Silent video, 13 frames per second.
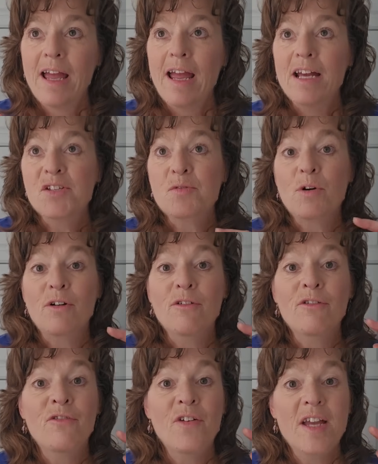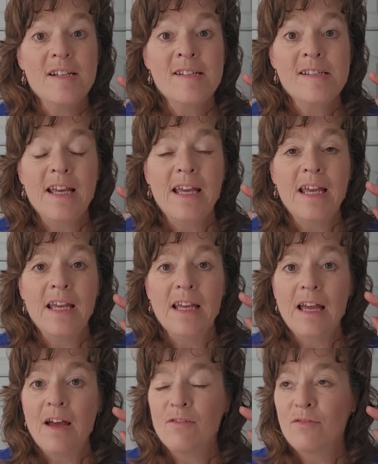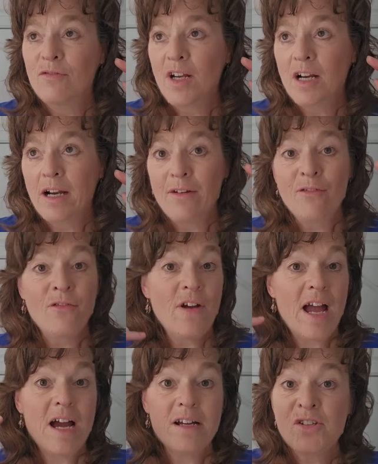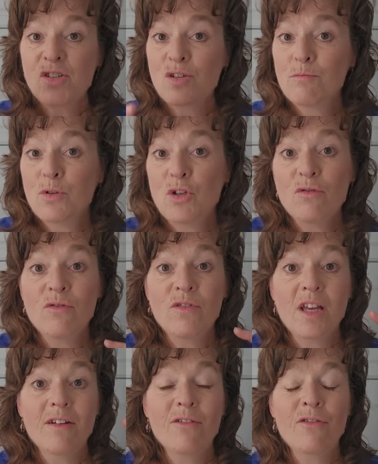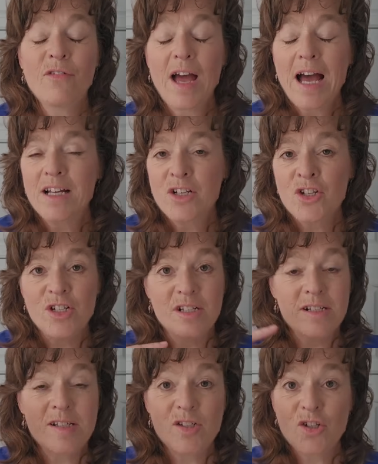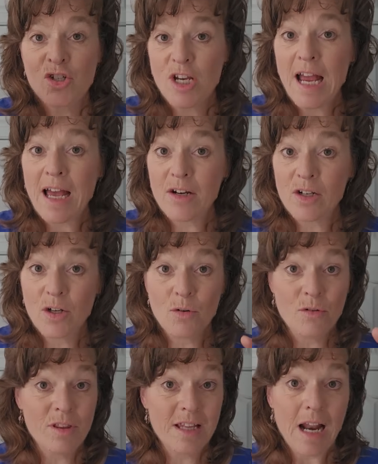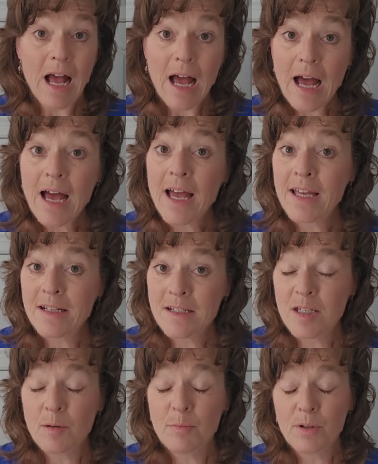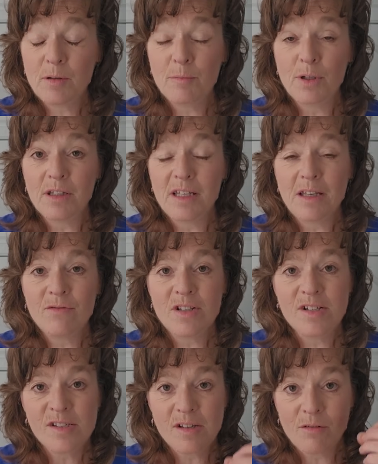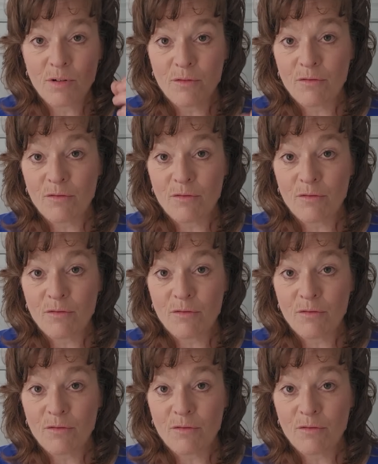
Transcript: as we're facing a very fast-moving fascist shadow that I deeply believe is a